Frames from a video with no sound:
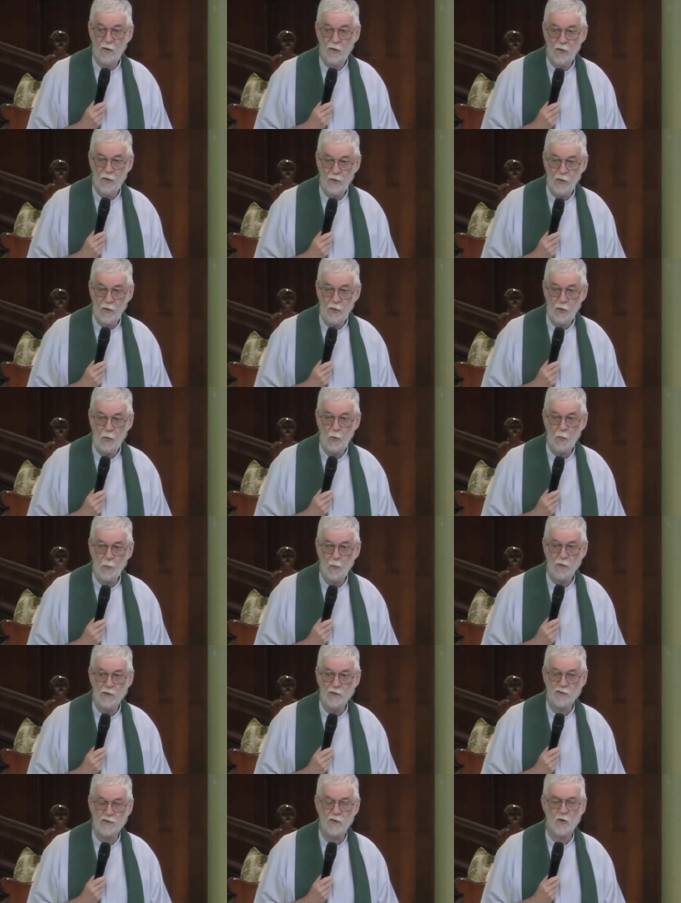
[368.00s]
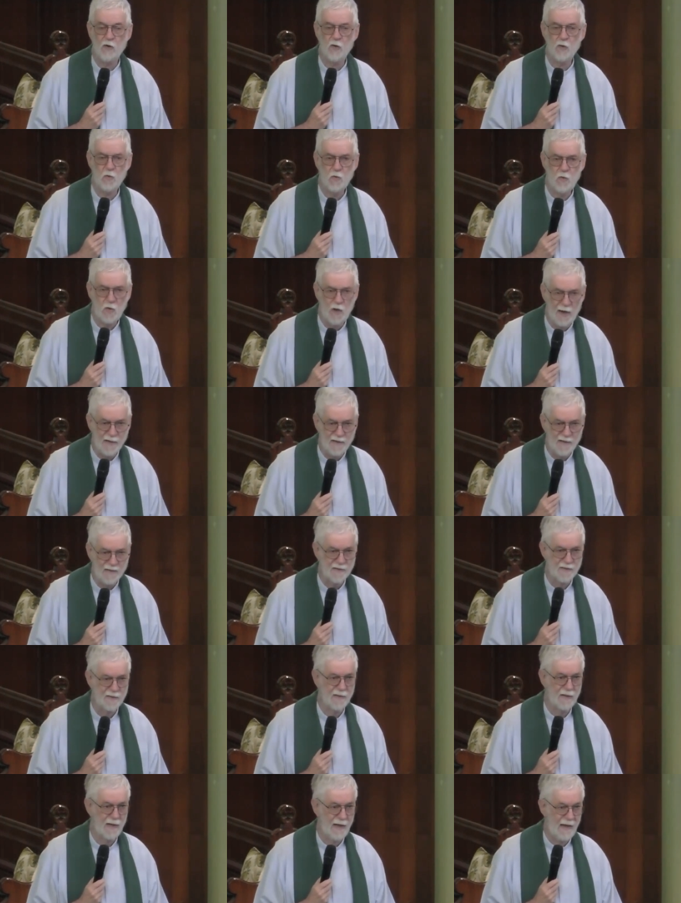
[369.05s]
who was
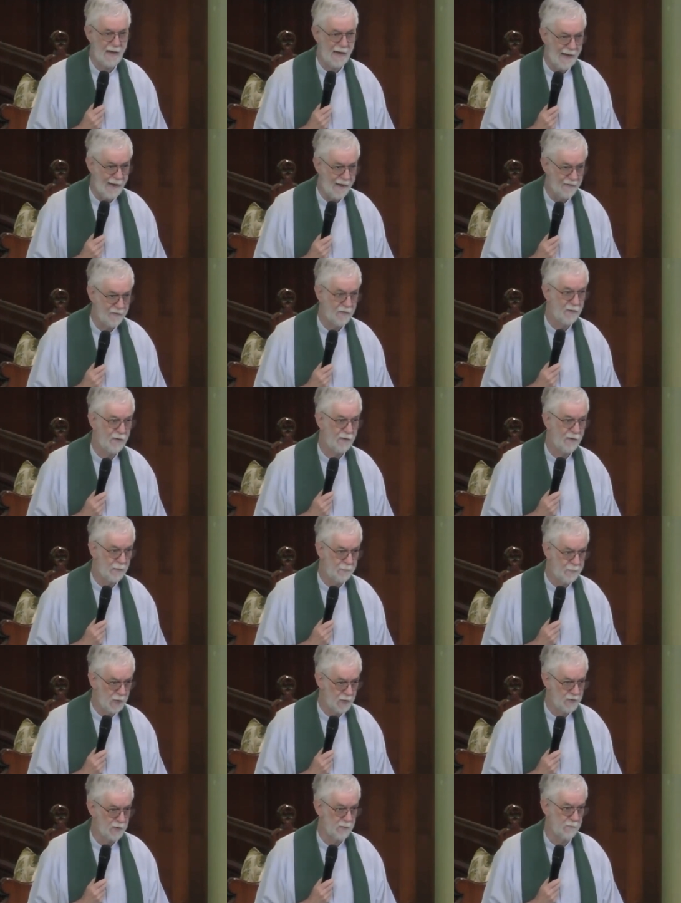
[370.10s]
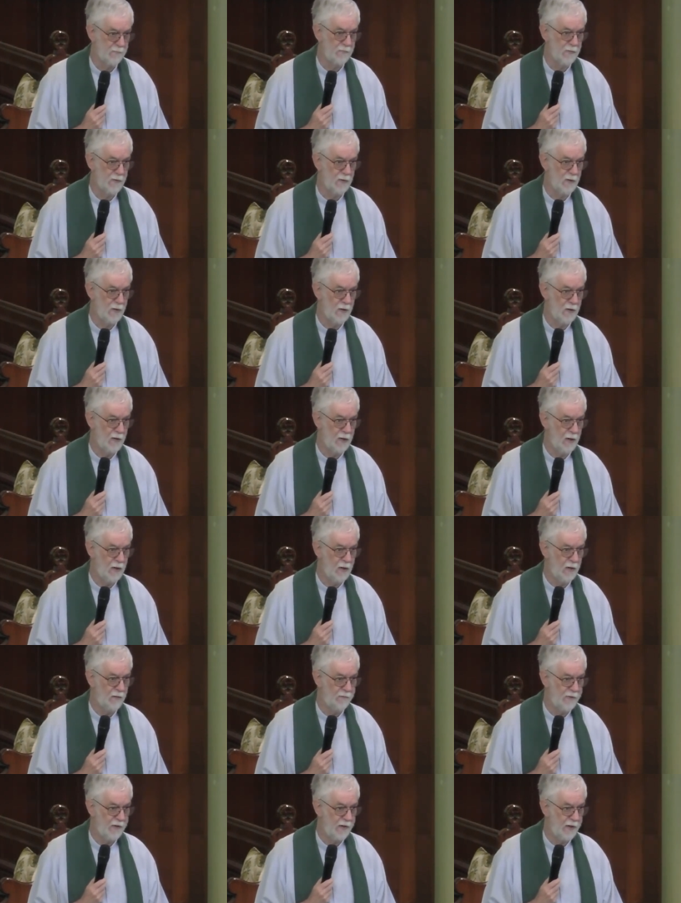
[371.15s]
right at the bottom
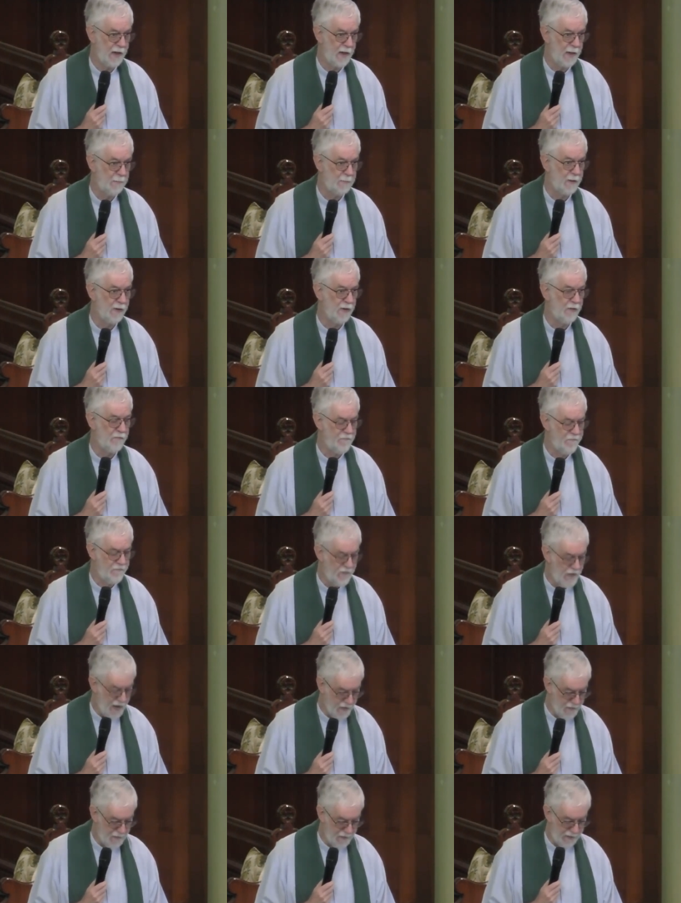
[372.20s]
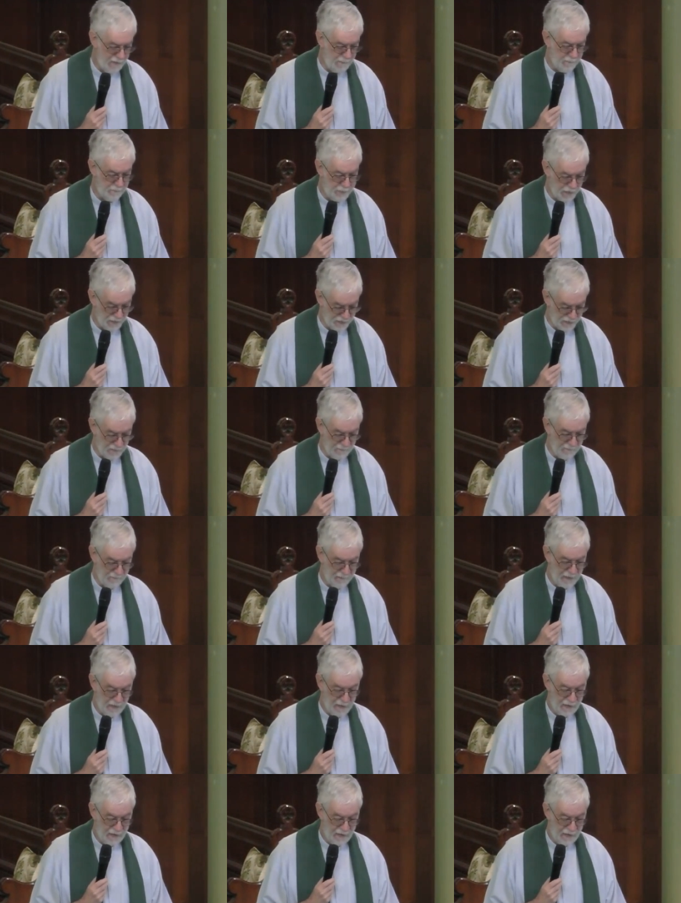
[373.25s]
of the heap, at the very bottom.